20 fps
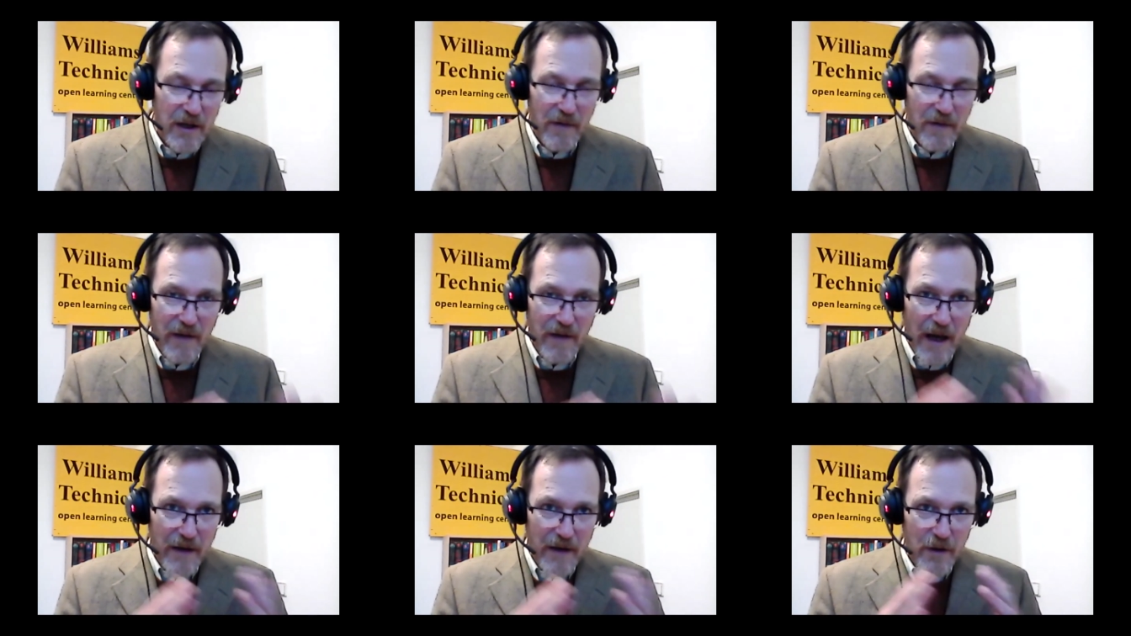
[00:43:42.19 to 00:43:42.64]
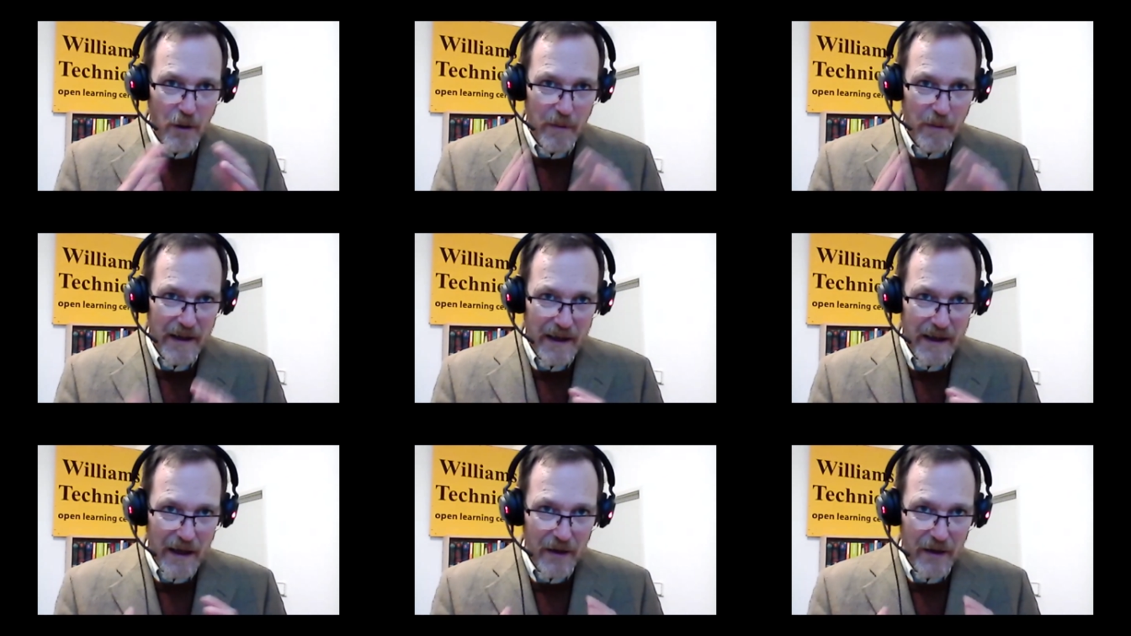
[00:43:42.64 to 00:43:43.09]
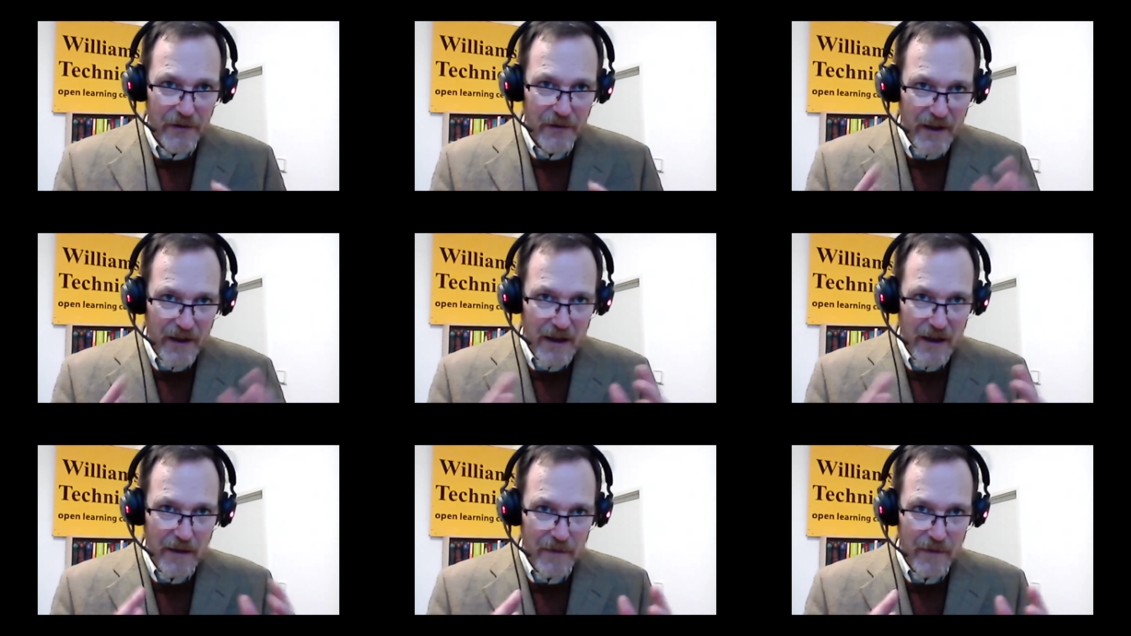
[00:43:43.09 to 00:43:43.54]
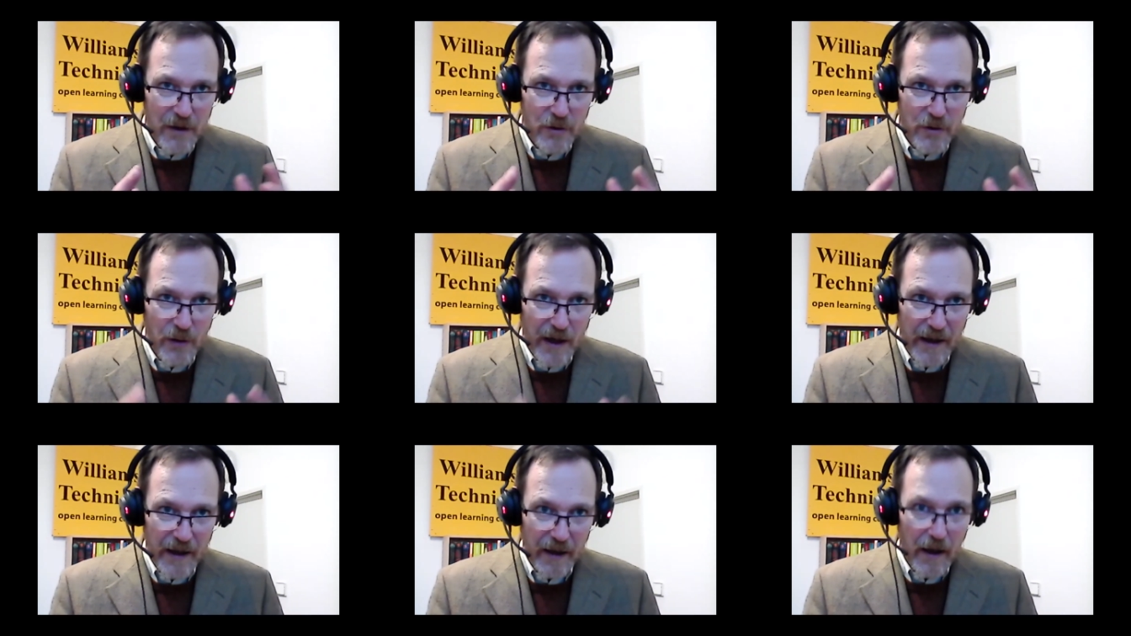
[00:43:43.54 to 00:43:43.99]
you've got nobody else to give you
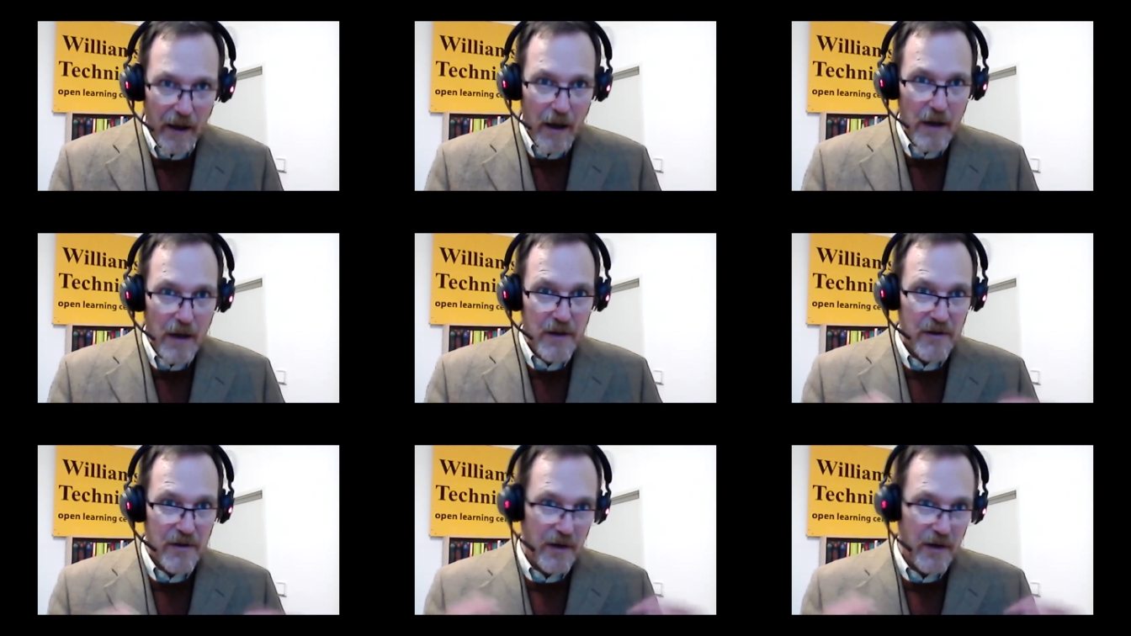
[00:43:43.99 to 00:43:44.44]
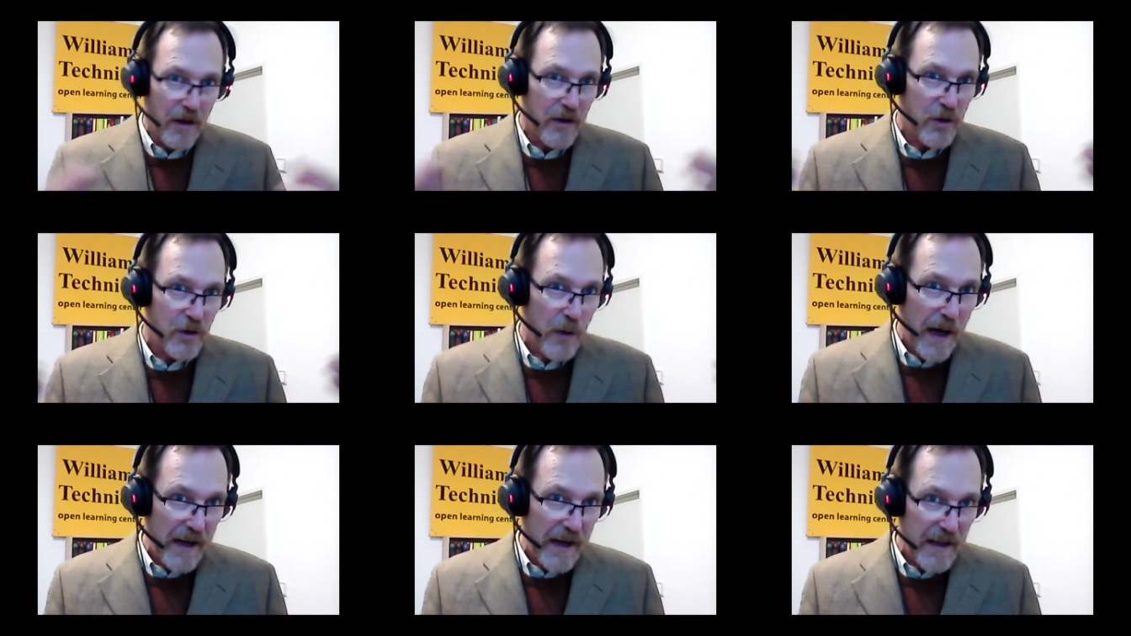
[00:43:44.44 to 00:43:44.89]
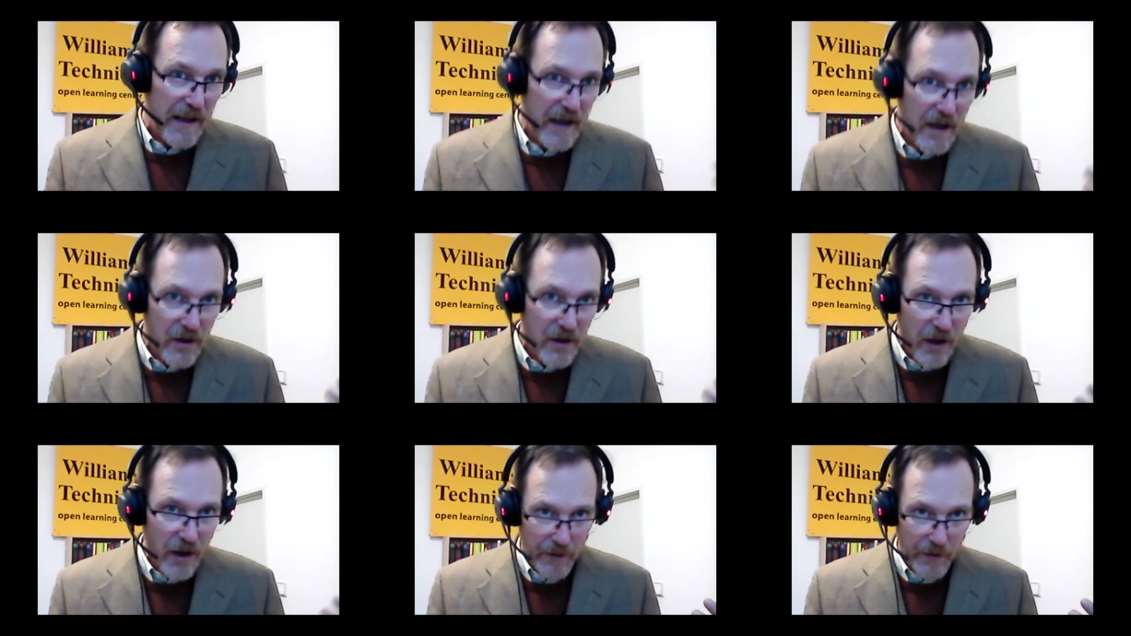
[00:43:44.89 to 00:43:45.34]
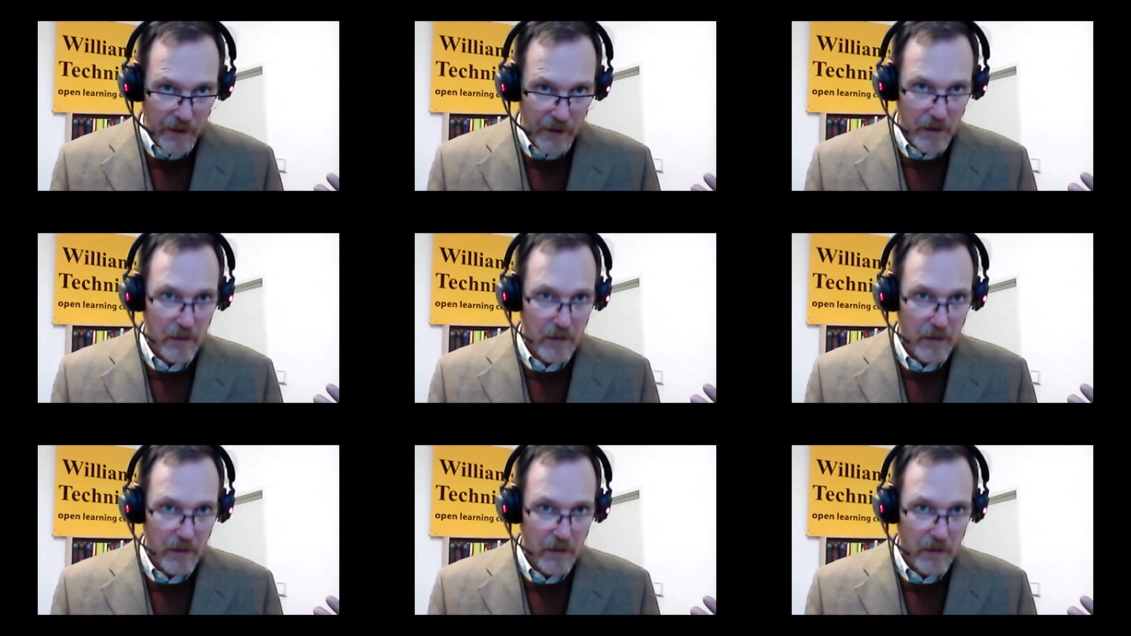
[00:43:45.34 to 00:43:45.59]
training, start training each other,